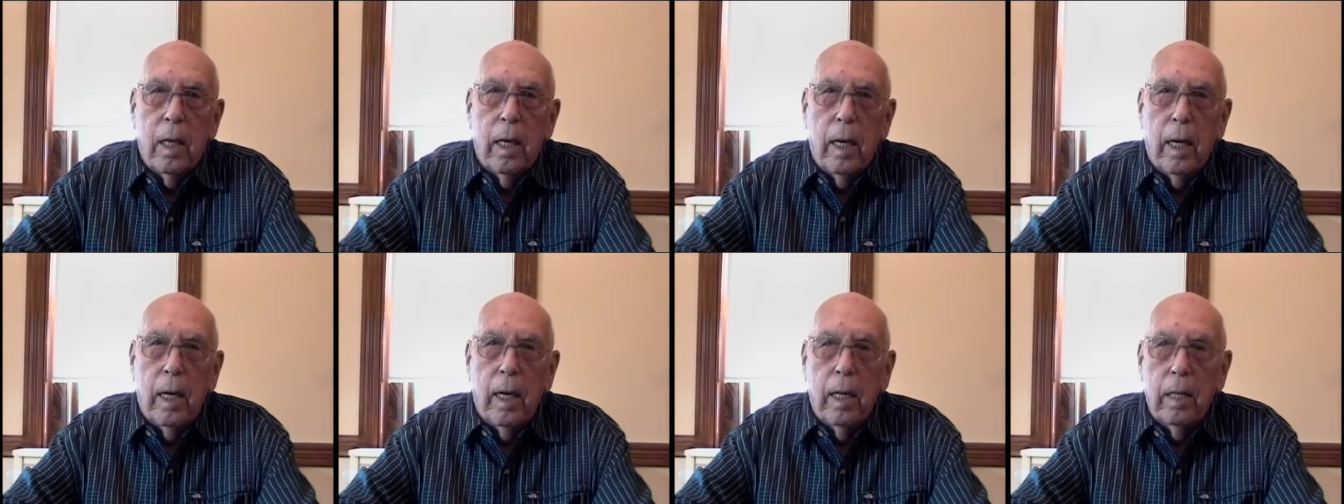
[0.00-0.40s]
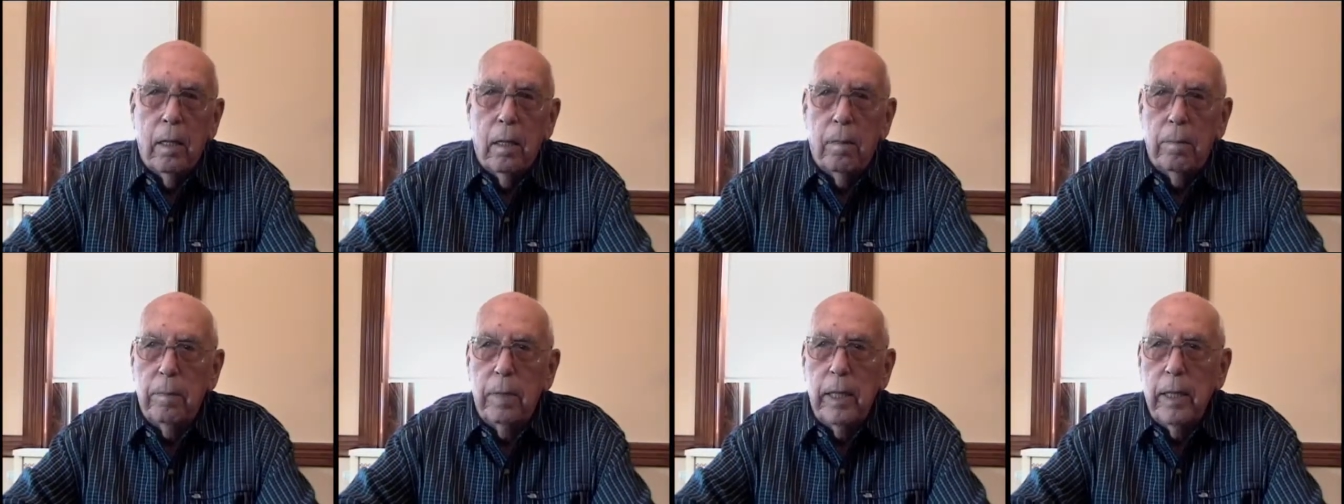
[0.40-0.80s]
And
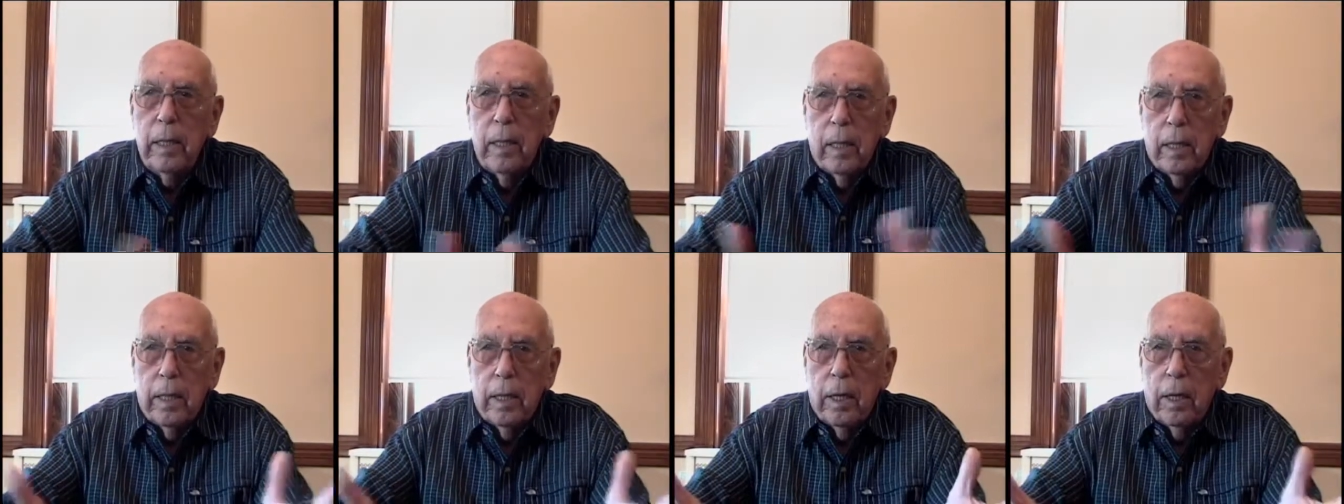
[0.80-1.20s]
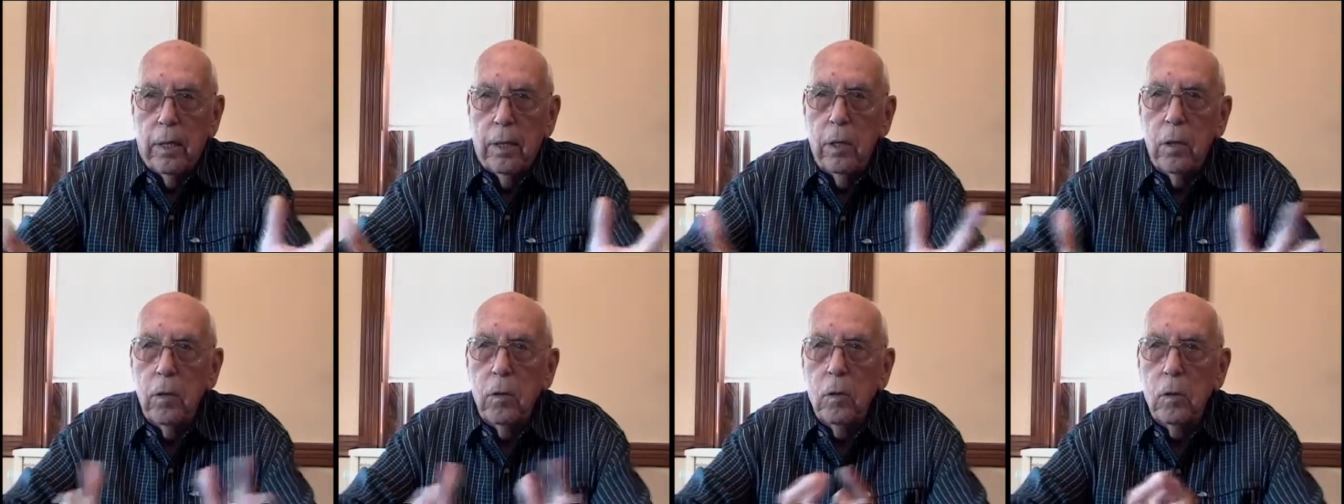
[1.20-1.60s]
immediately a
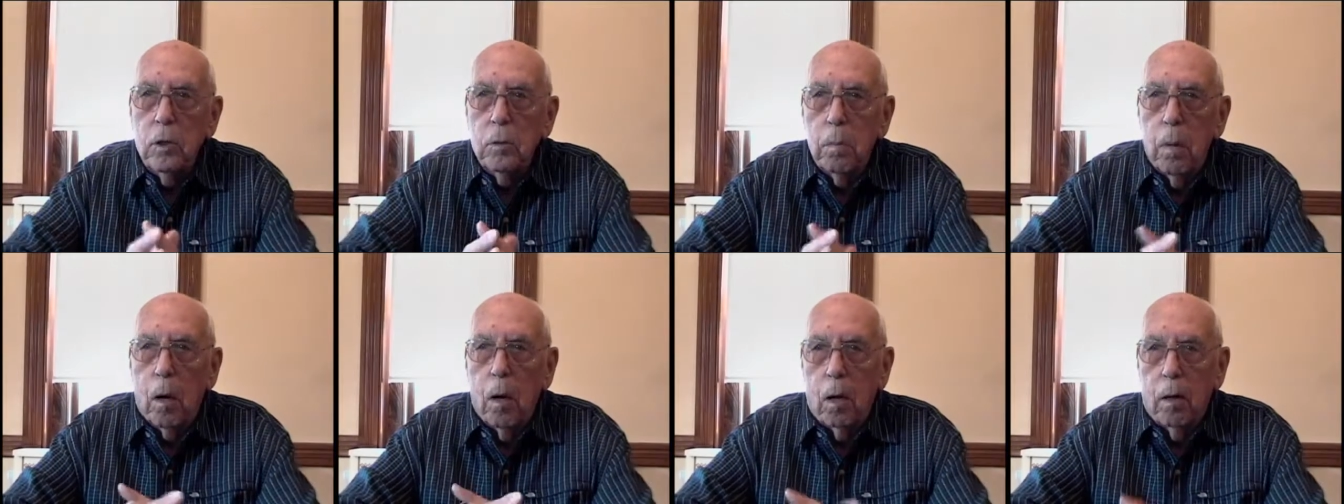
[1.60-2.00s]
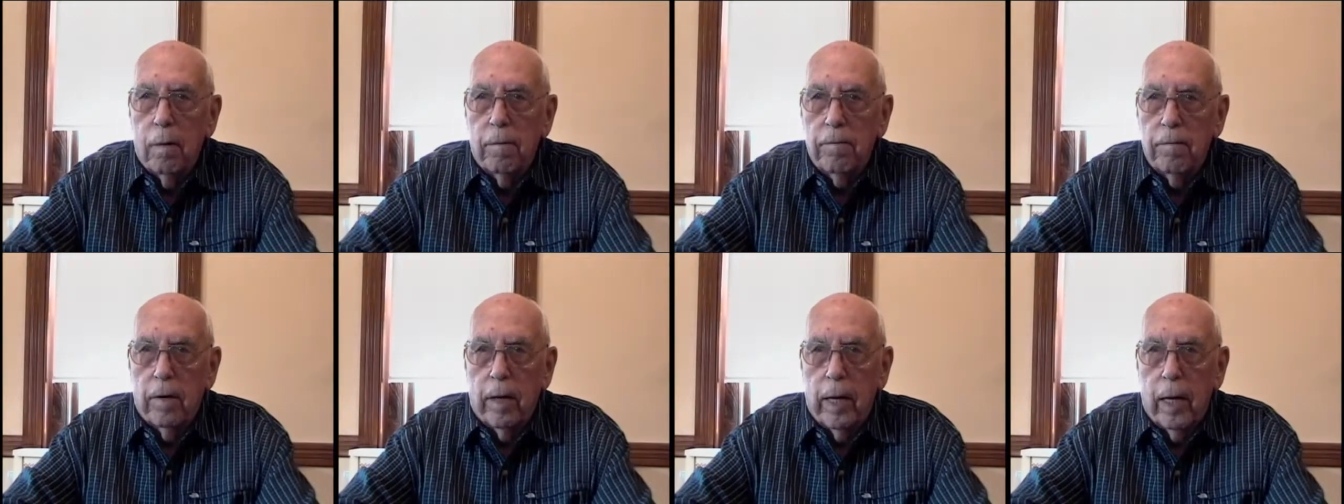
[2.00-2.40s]
huge ball
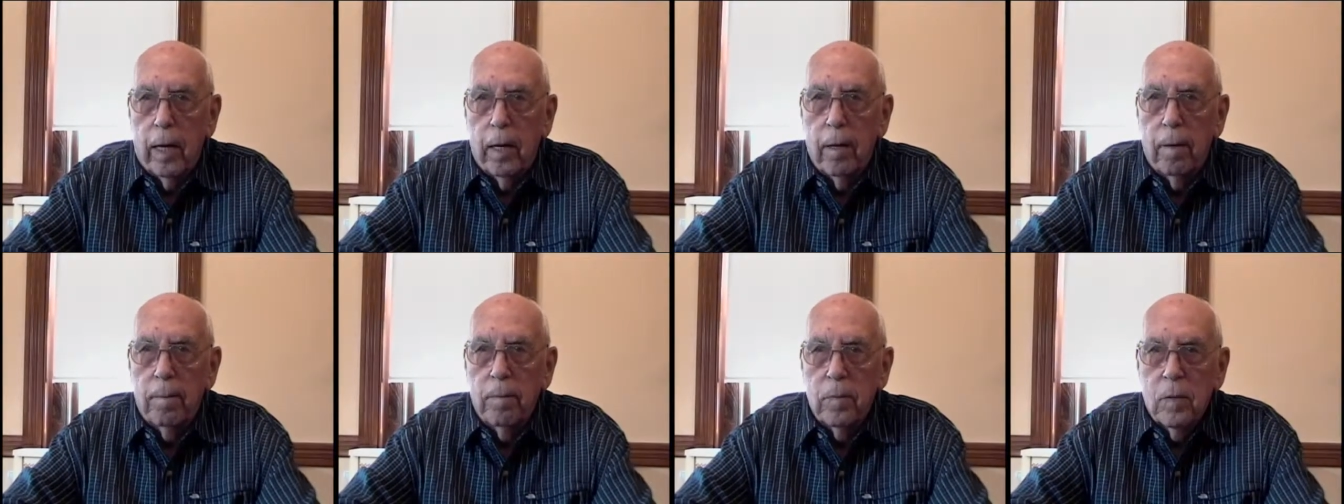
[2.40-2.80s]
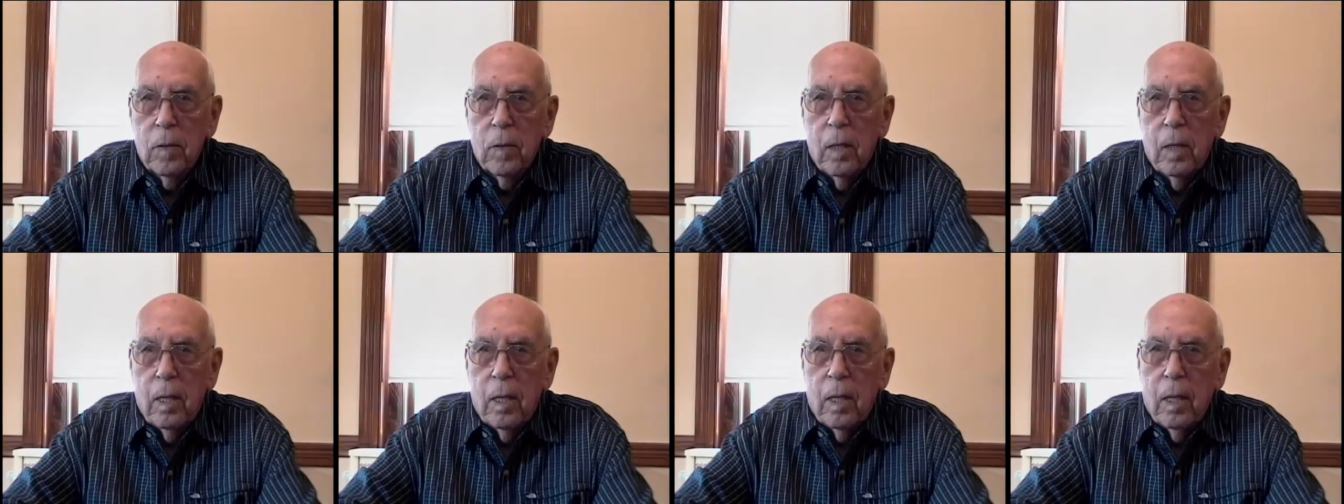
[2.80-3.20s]
of fire,
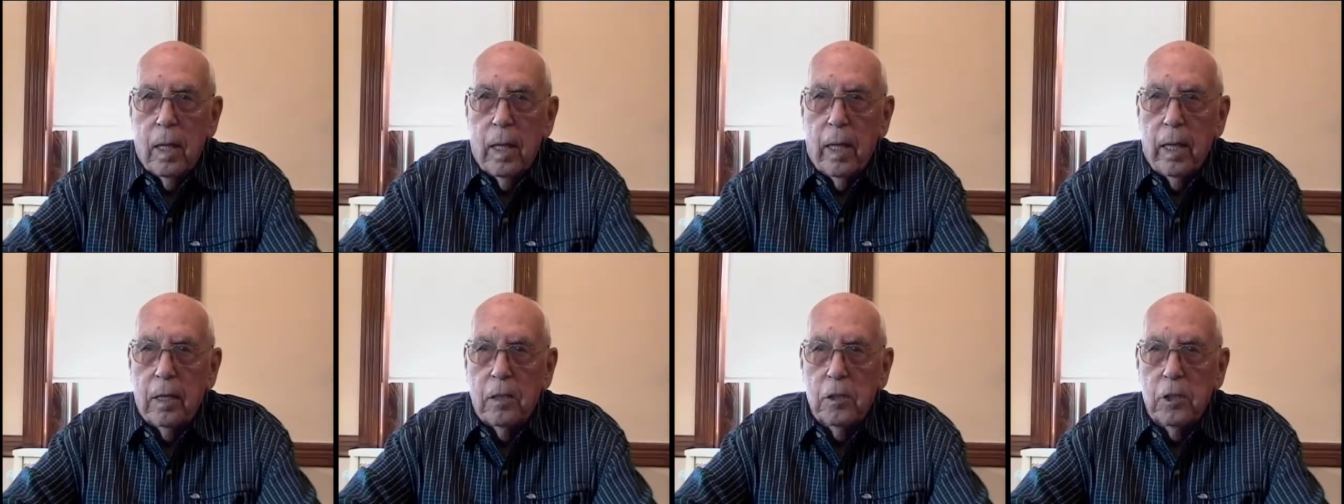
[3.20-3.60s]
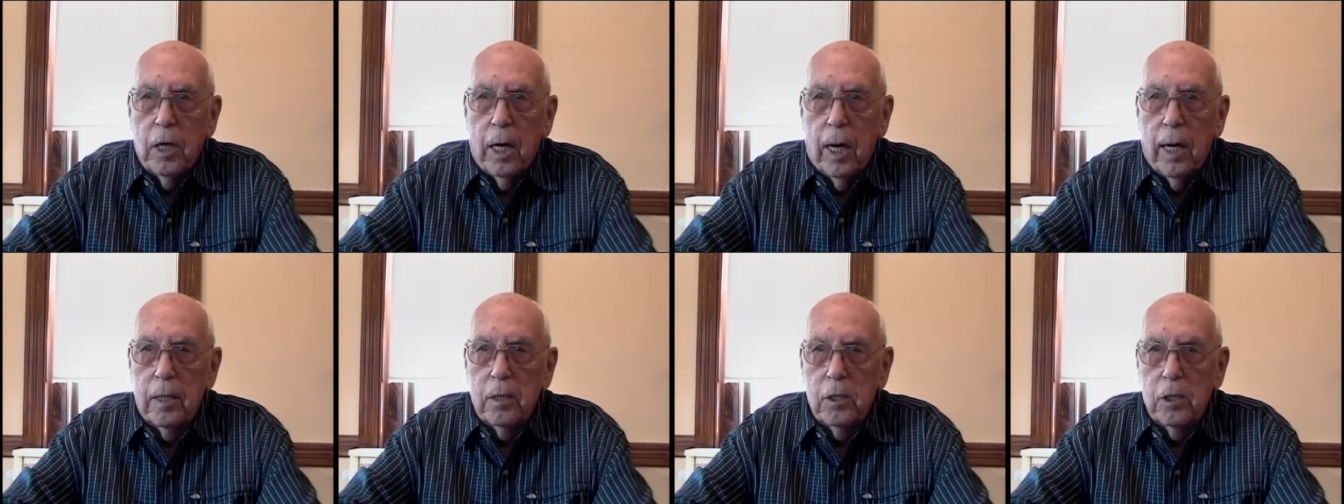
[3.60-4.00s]
and
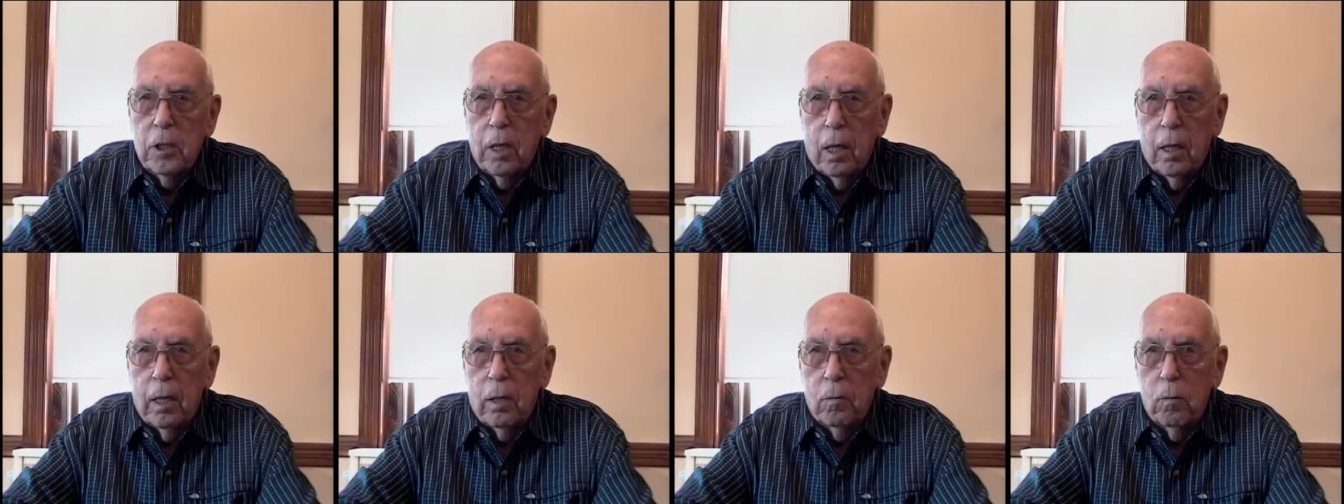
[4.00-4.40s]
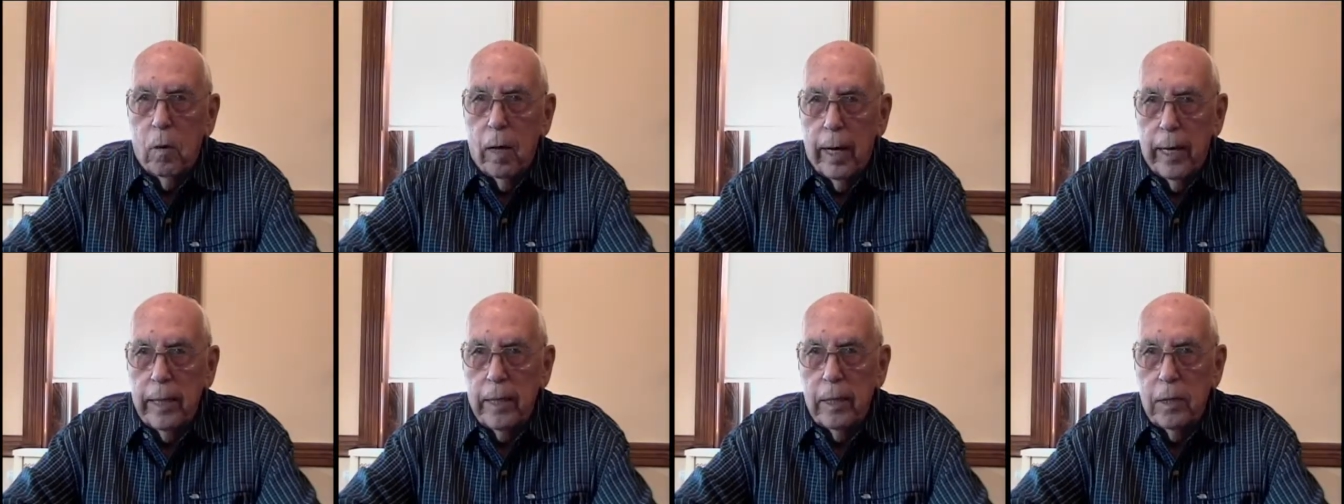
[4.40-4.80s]
John started
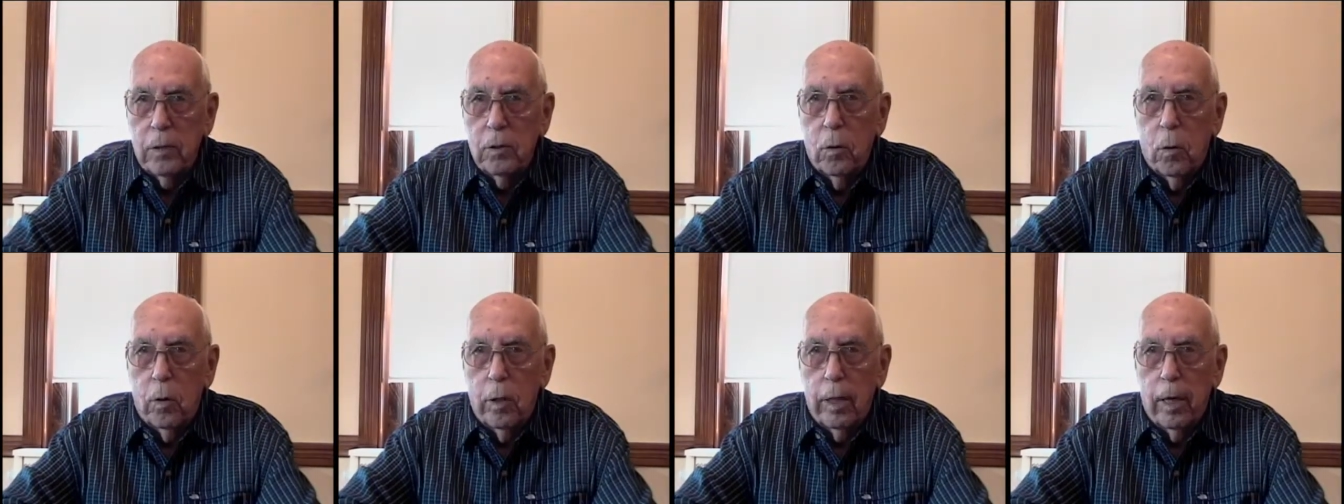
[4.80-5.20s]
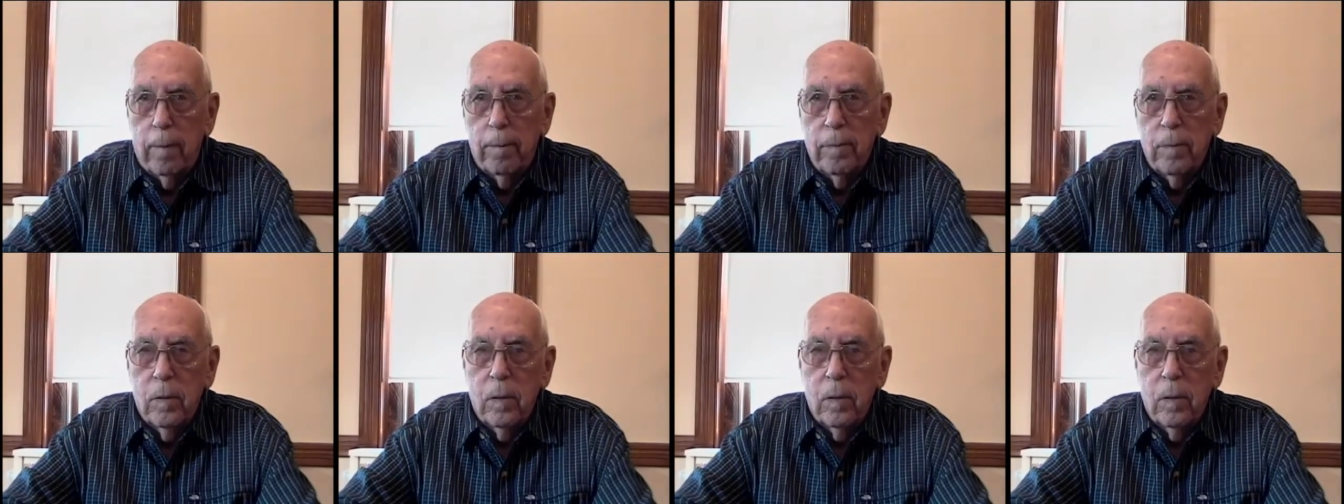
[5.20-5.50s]
riding toward it.